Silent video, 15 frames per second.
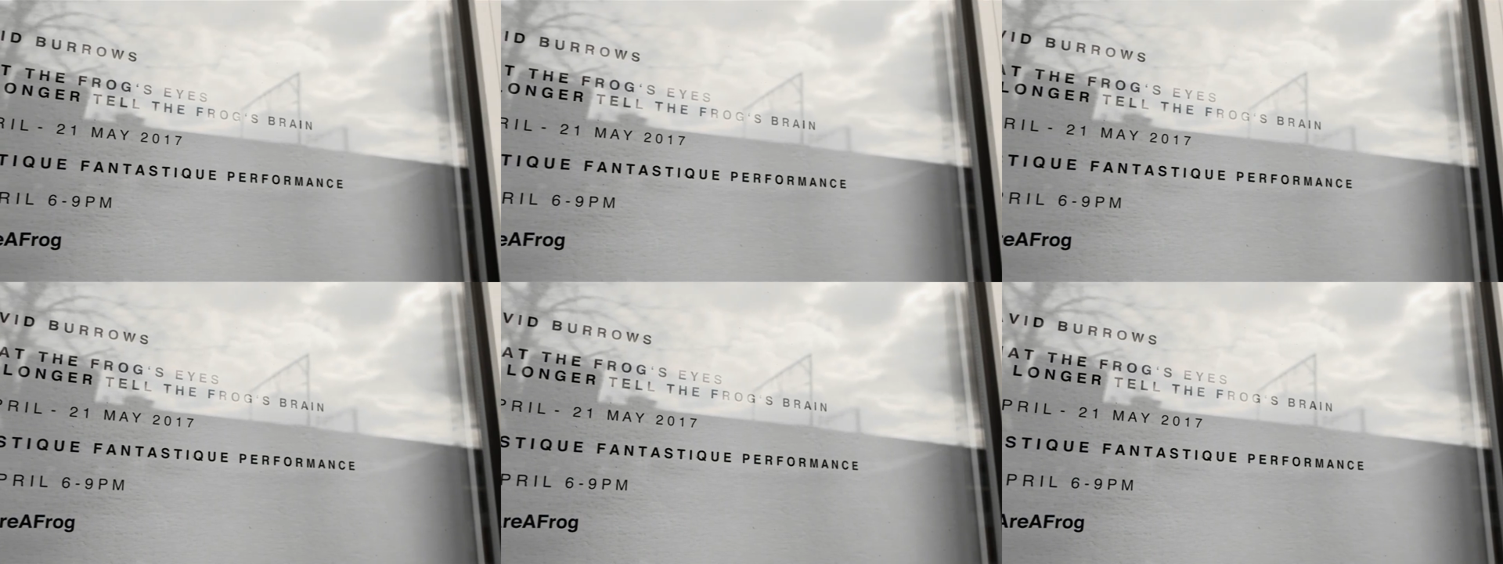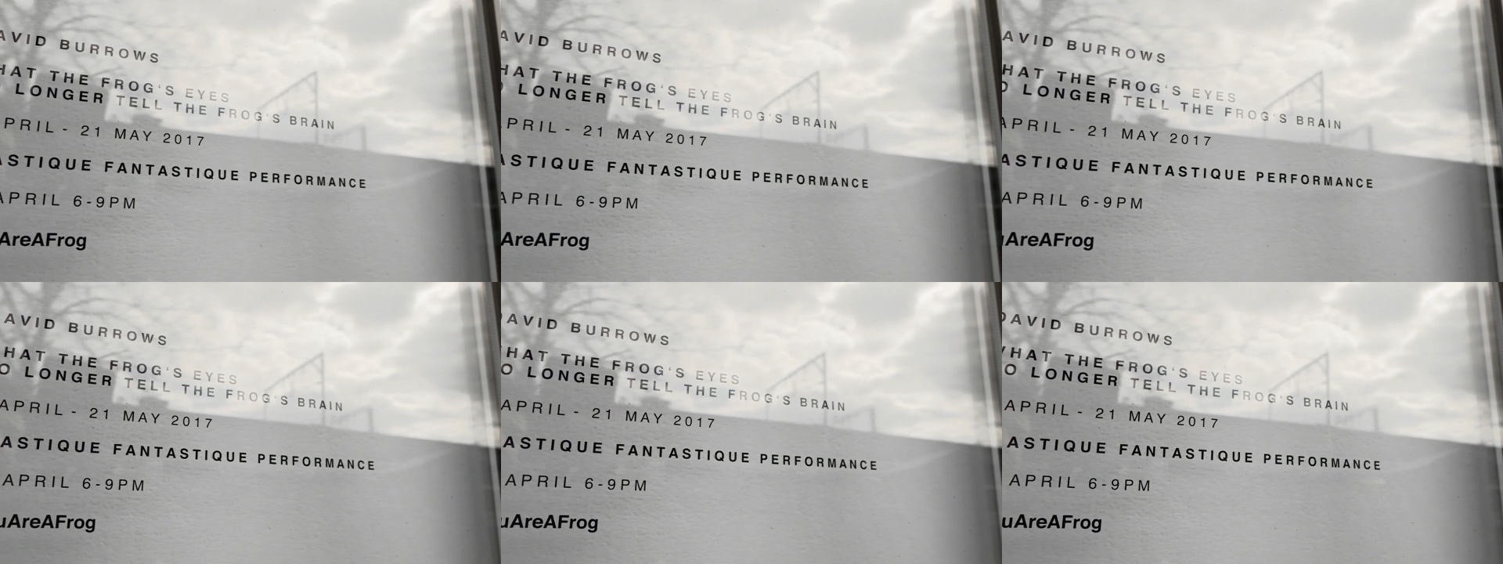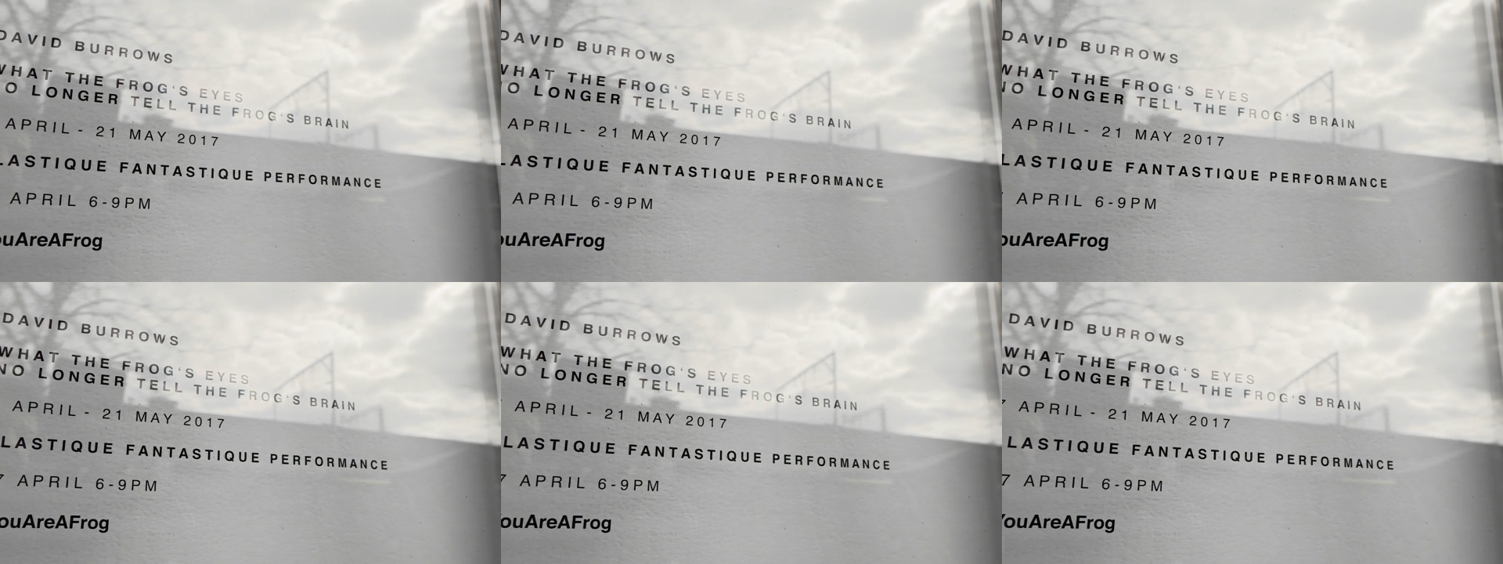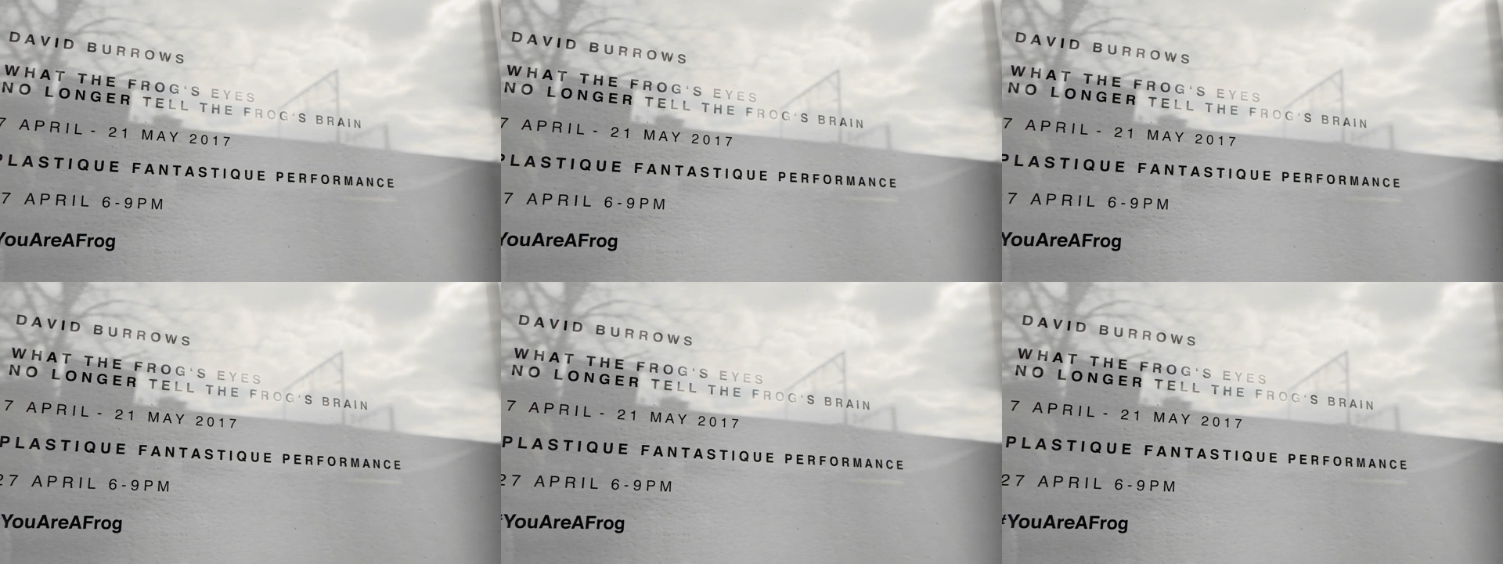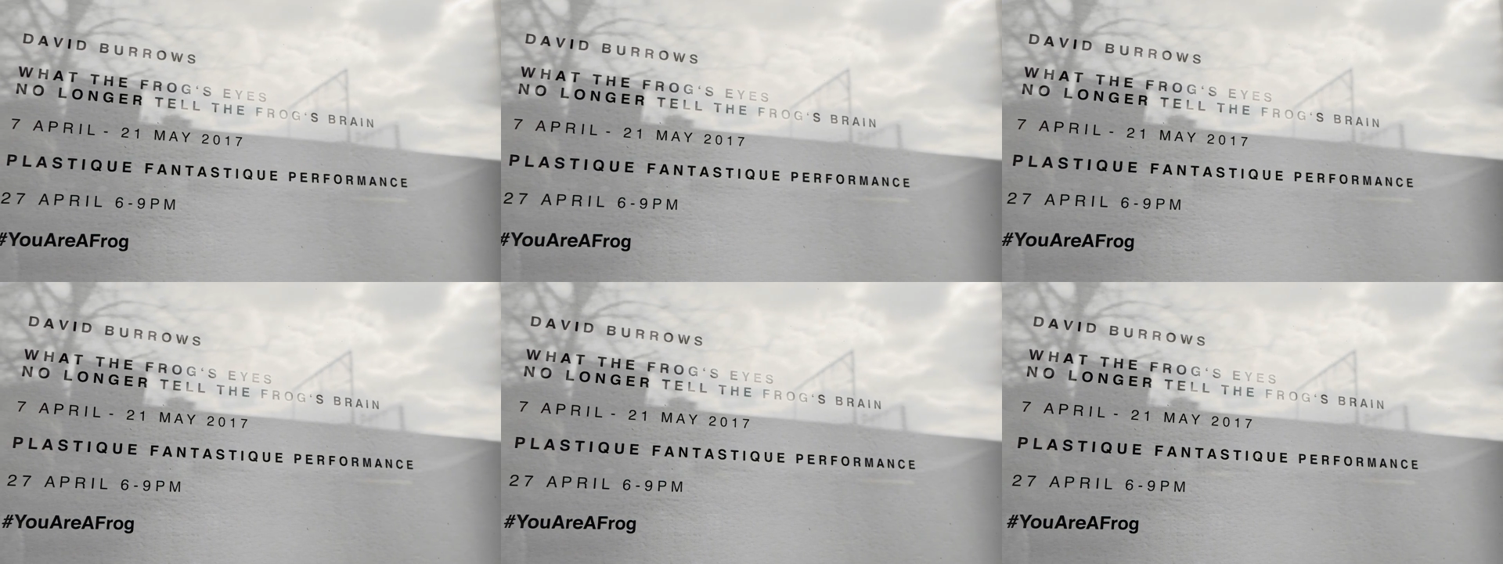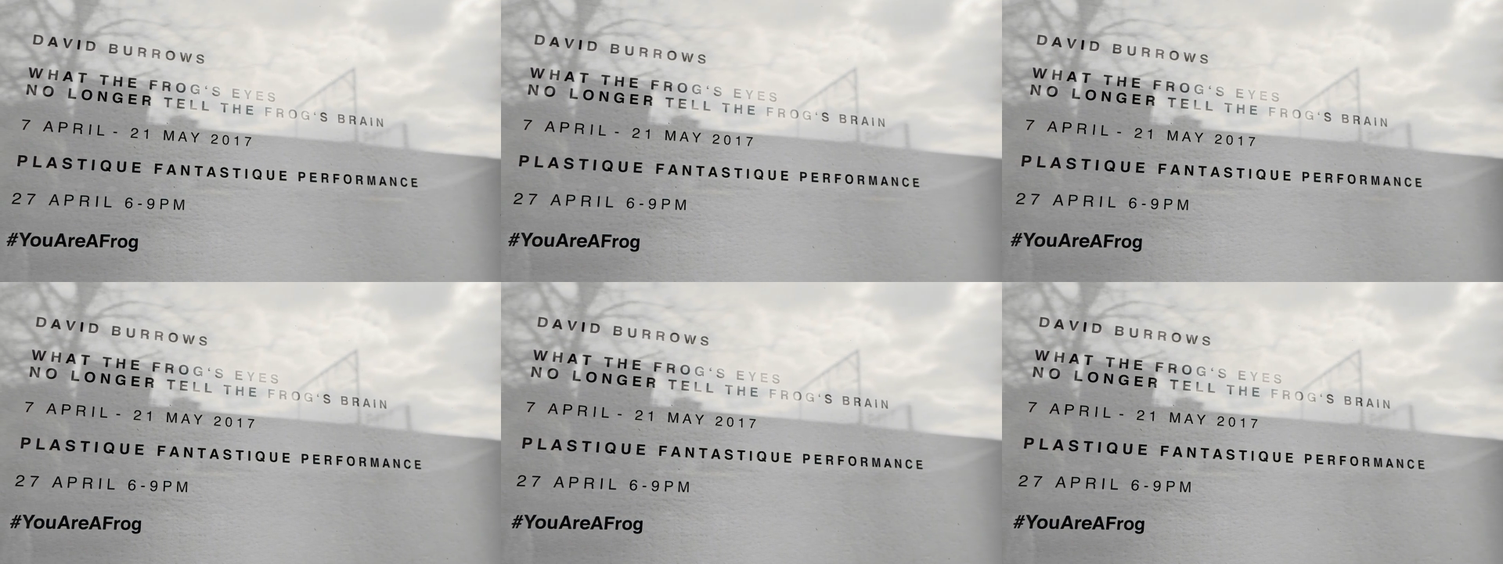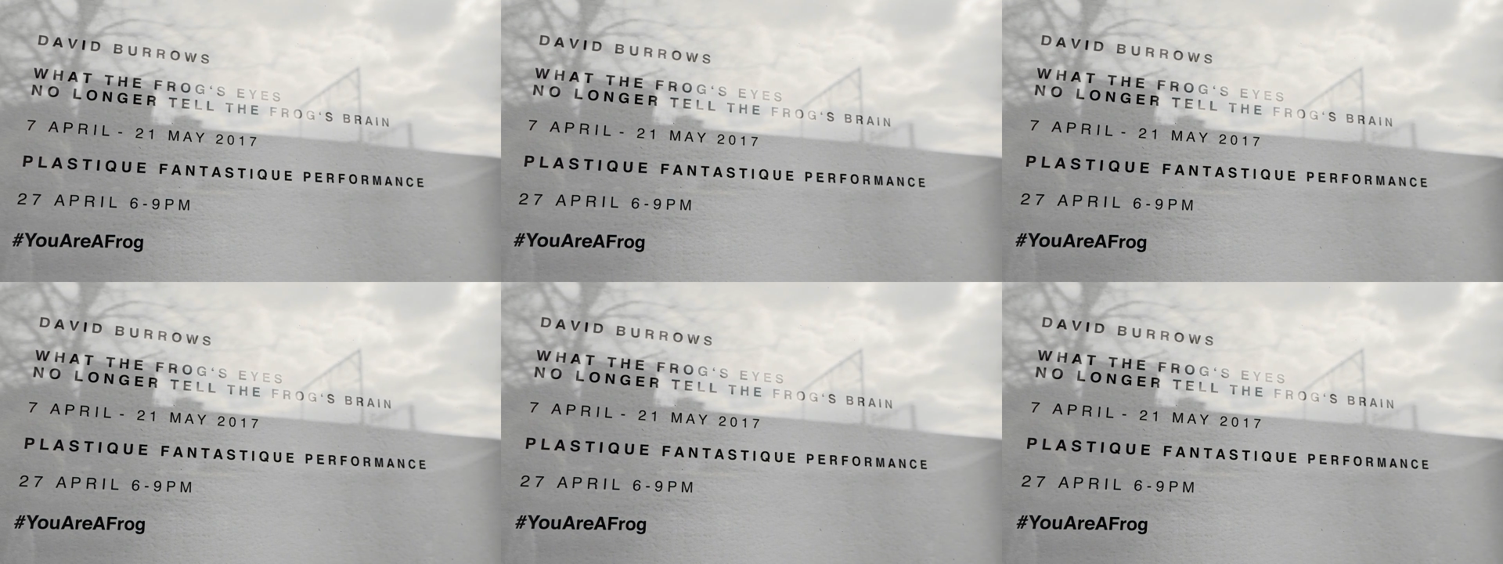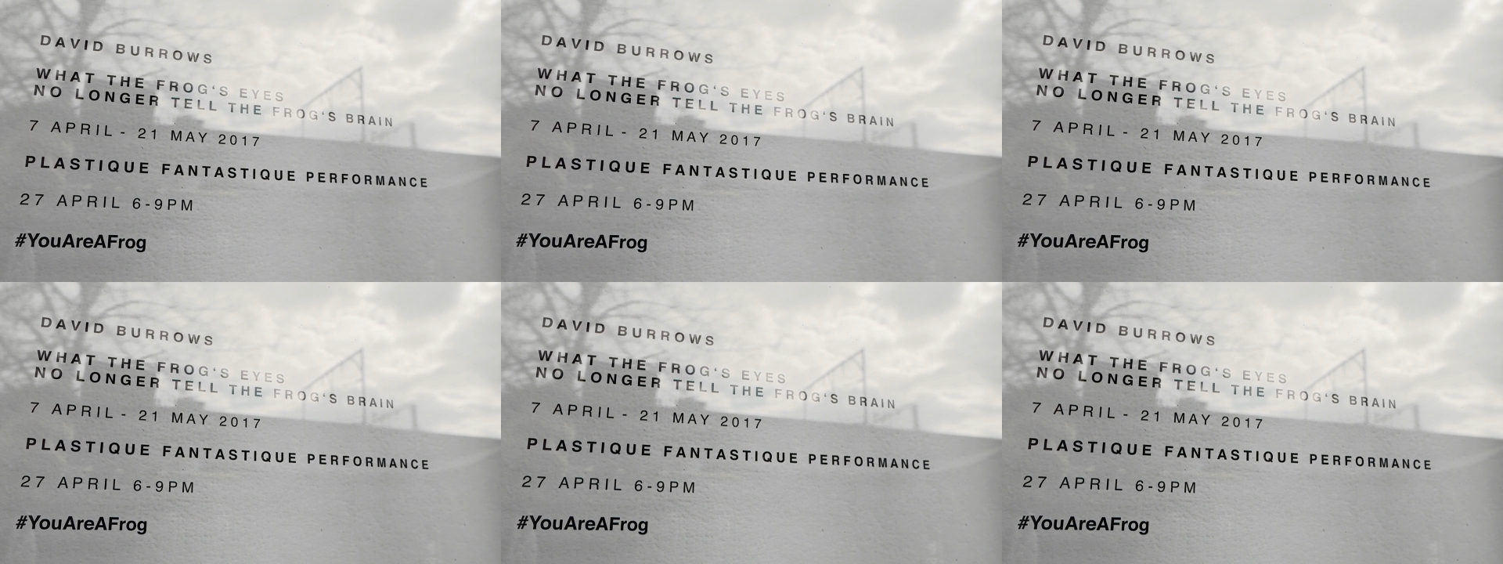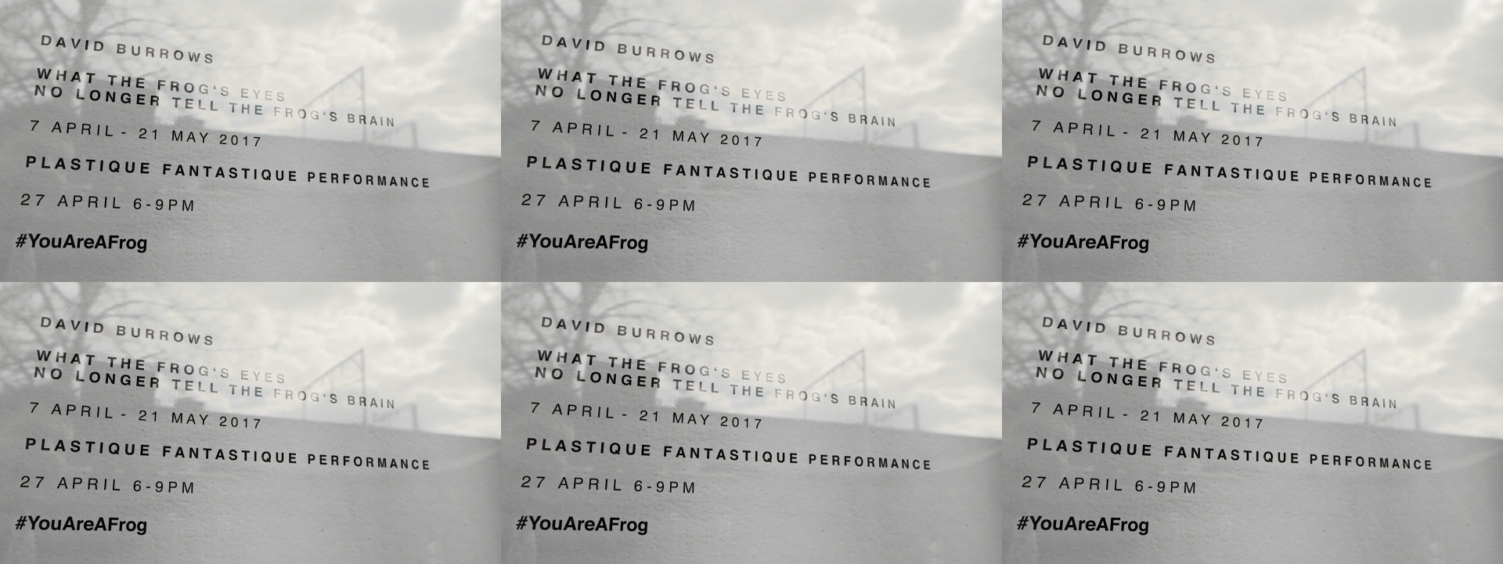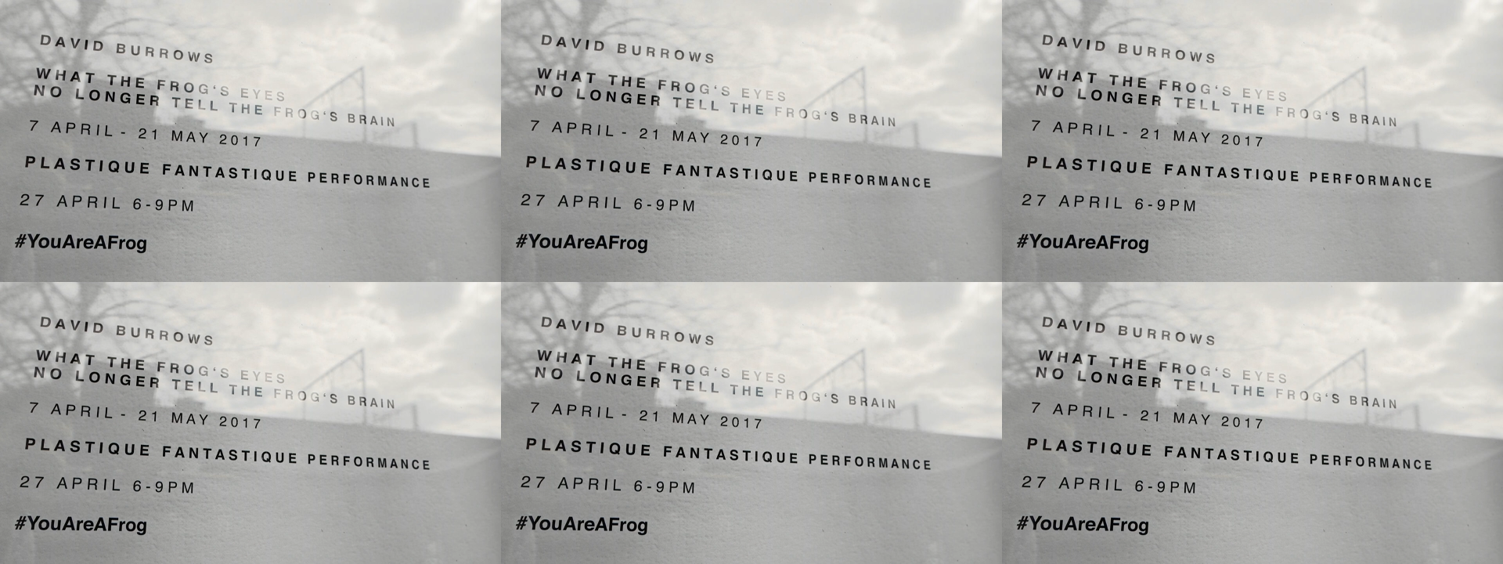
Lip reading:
(no speaker visible)